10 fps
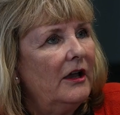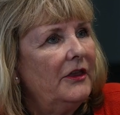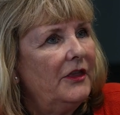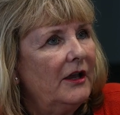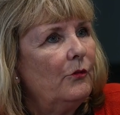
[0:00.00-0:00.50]
I
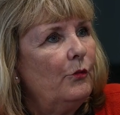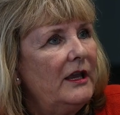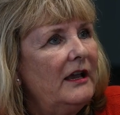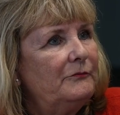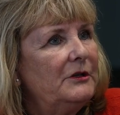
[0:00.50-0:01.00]
think
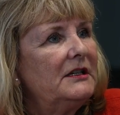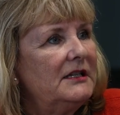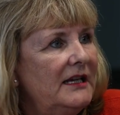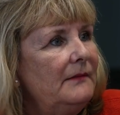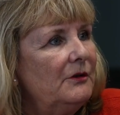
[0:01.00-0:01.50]
we have been a
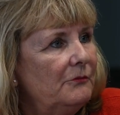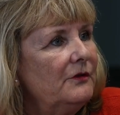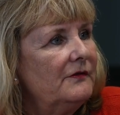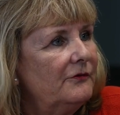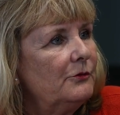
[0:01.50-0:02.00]
team that
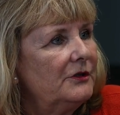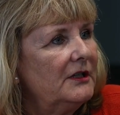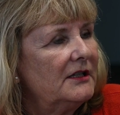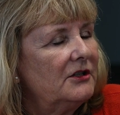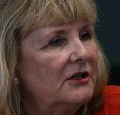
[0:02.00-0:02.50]
moves forward
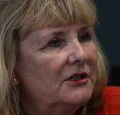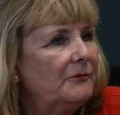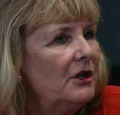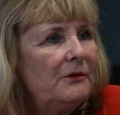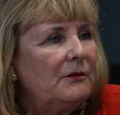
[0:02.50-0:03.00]
the entire
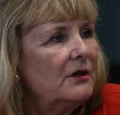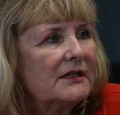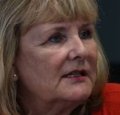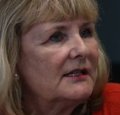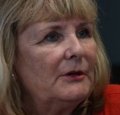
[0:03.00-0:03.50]
time. Nobody
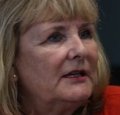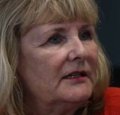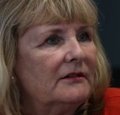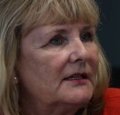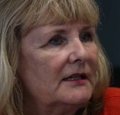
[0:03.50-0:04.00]
works in
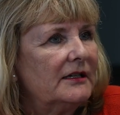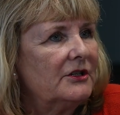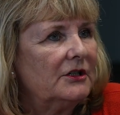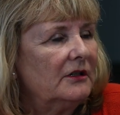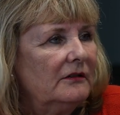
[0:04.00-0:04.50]
splendid
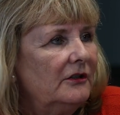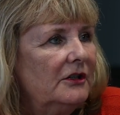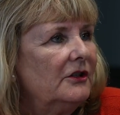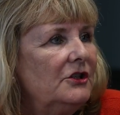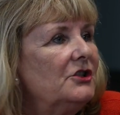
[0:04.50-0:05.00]
isolation.
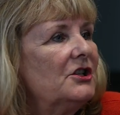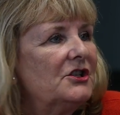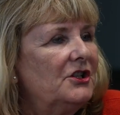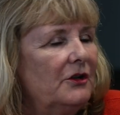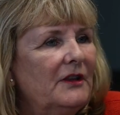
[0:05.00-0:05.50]
No, you
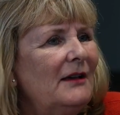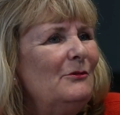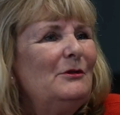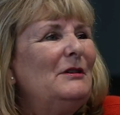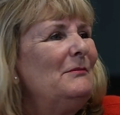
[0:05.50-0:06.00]
just don't. That
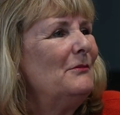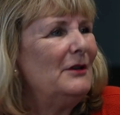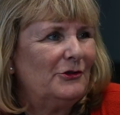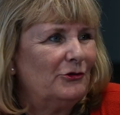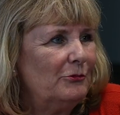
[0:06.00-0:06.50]
would be
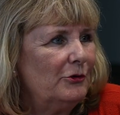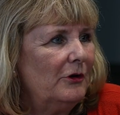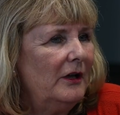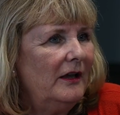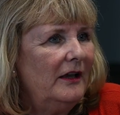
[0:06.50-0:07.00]
miserable.
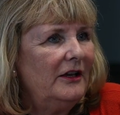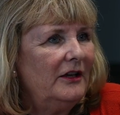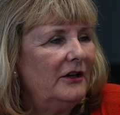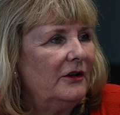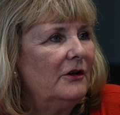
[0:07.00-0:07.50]

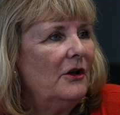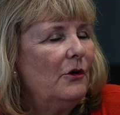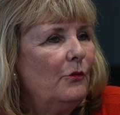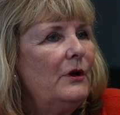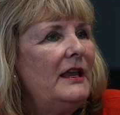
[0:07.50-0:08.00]
Yeah.
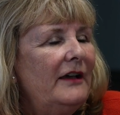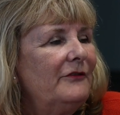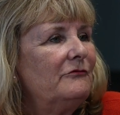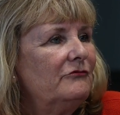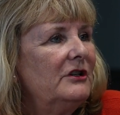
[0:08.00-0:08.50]
We have
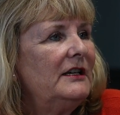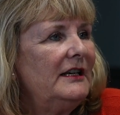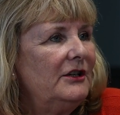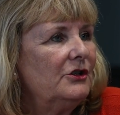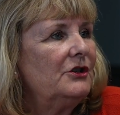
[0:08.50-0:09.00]
a
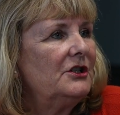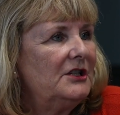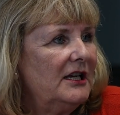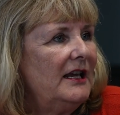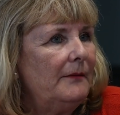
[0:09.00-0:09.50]
really good
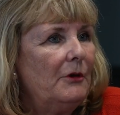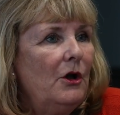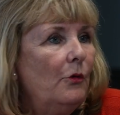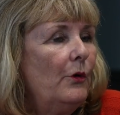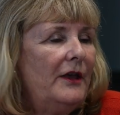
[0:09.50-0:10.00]
team,
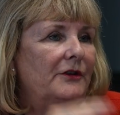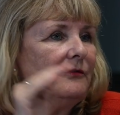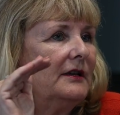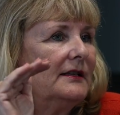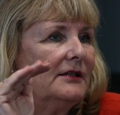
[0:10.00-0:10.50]

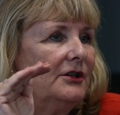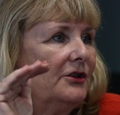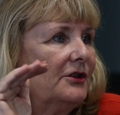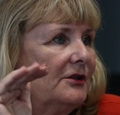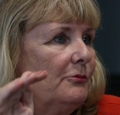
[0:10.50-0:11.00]
whether it's,
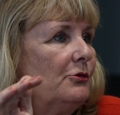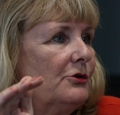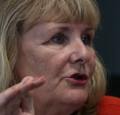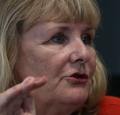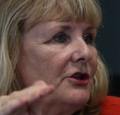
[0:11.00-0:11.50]
the support
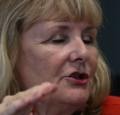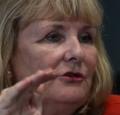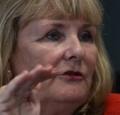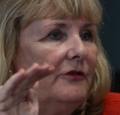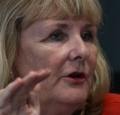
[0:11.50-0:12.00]
structure of